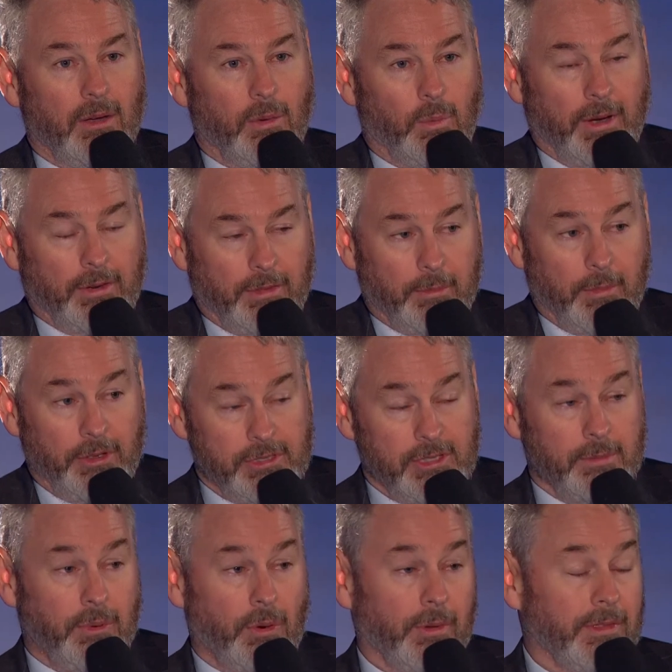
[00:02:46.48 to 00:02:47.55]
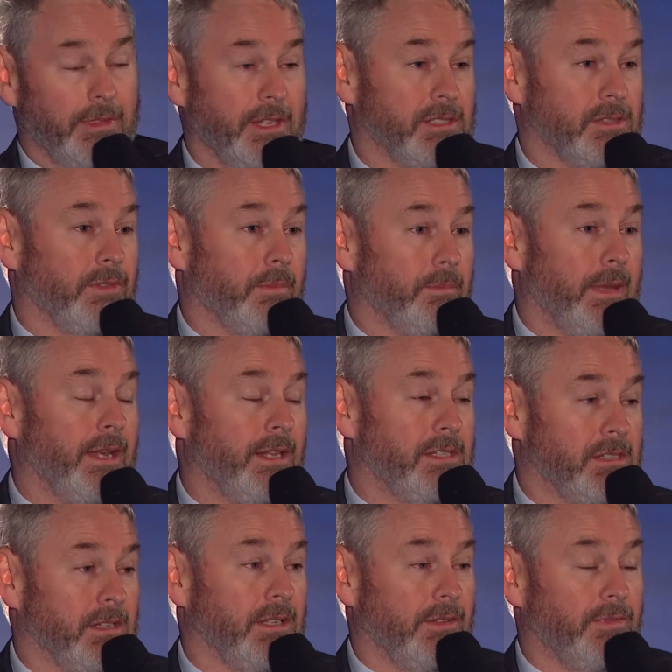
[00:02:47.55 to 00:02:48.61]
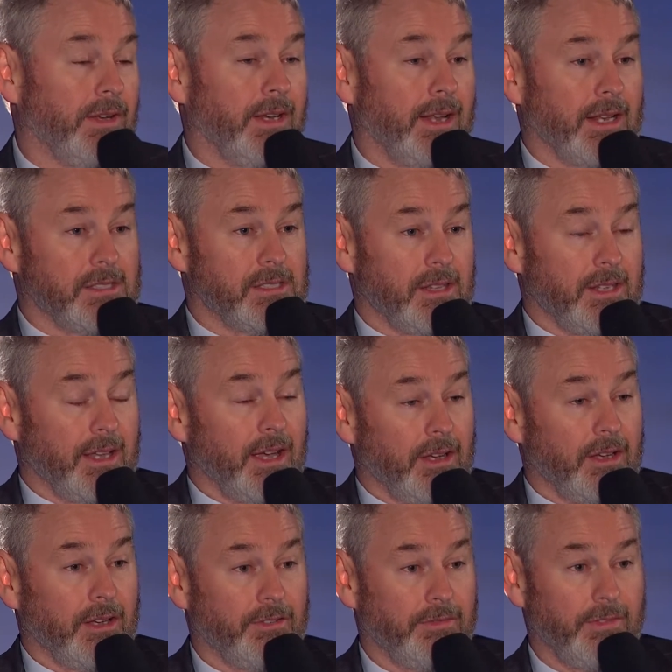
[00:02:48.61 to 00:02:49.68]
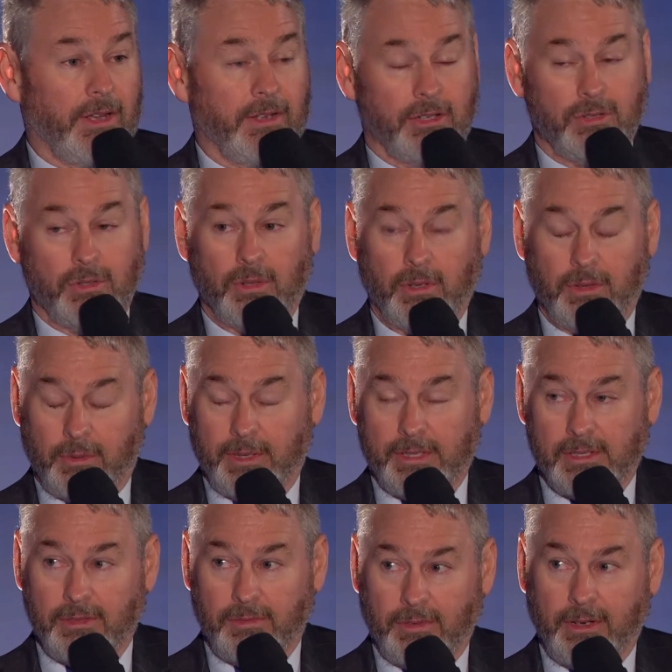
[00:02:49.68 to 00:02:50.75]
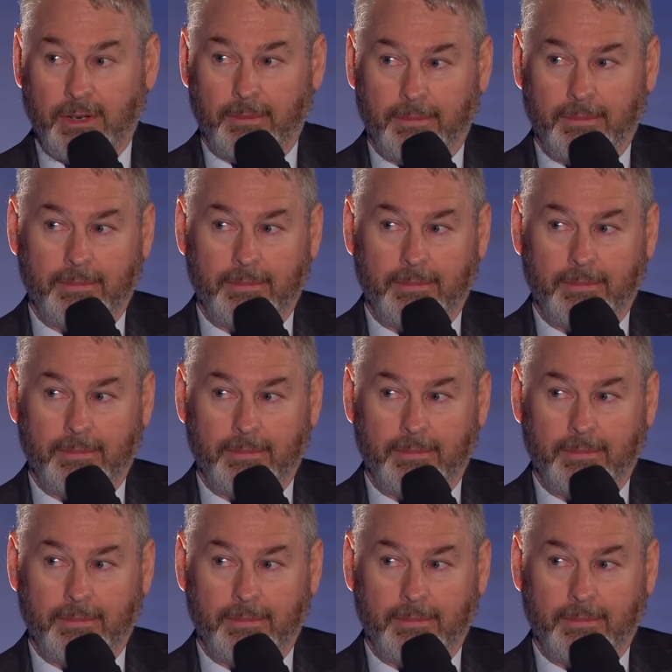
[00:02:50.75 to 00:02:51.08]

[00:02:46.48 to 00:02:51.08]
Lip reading: one of the most important things of the many significant acts that the AIF undertook on the Western Front.